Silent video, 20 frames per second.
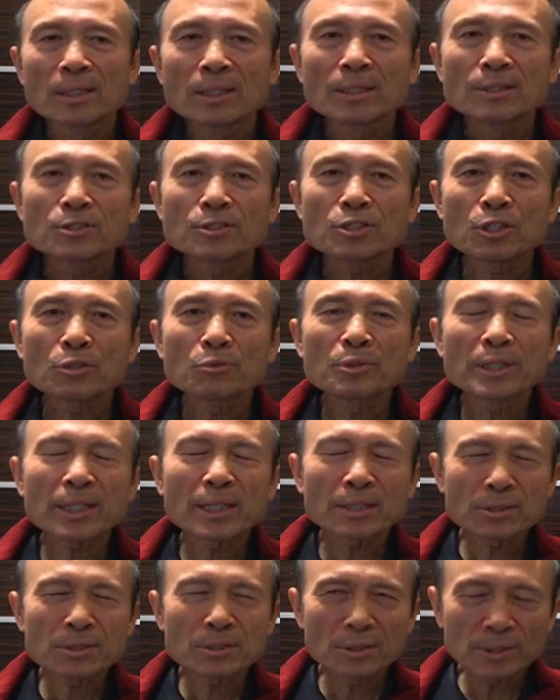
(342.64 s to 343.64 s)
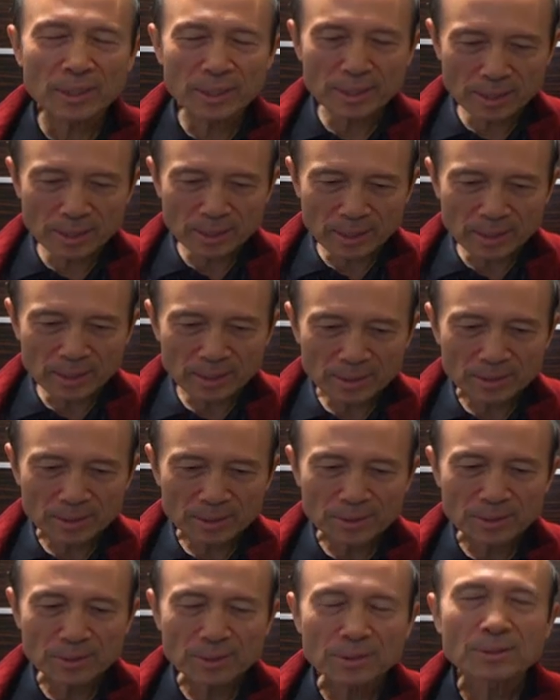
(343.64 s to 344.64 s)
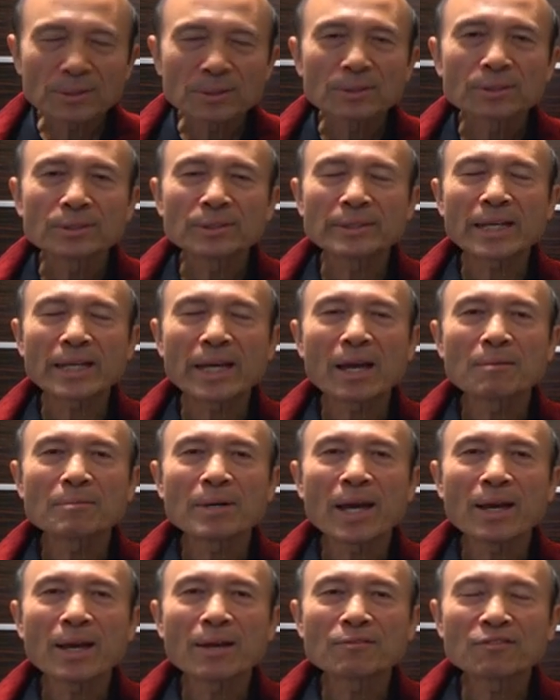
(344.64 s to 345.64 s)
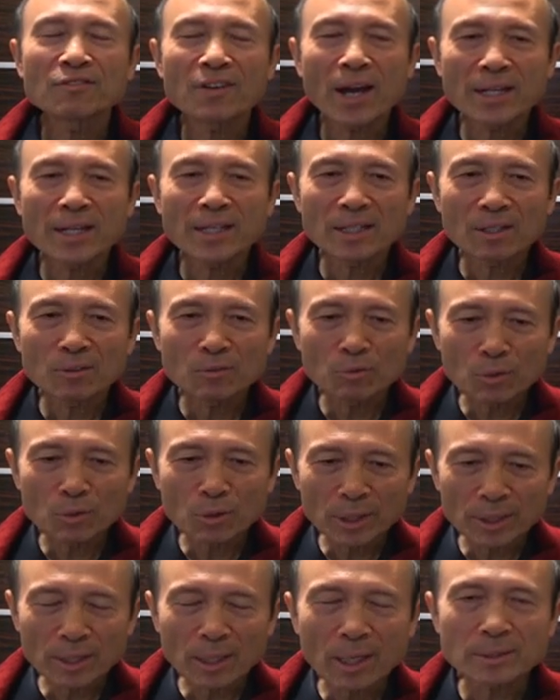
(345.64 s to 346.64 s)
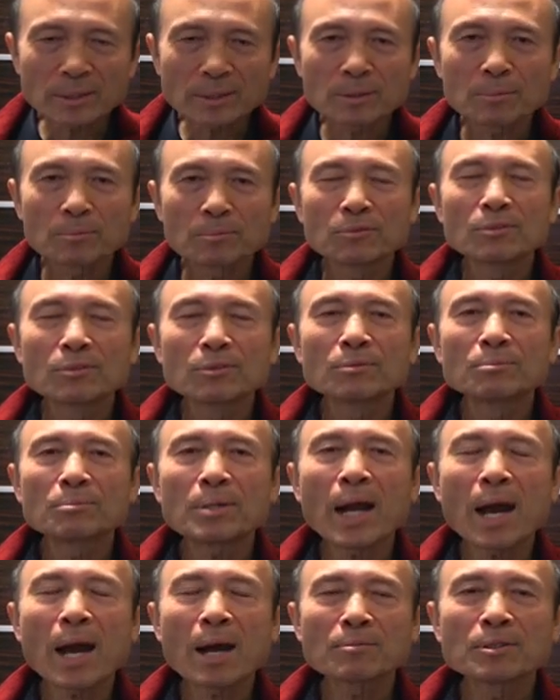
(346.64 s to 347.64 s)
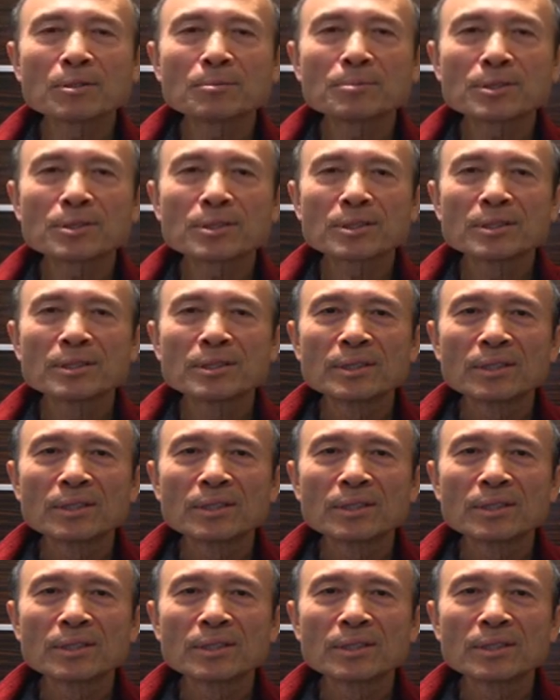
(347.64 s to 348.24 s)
So we need to listen to them and find out what are the problems,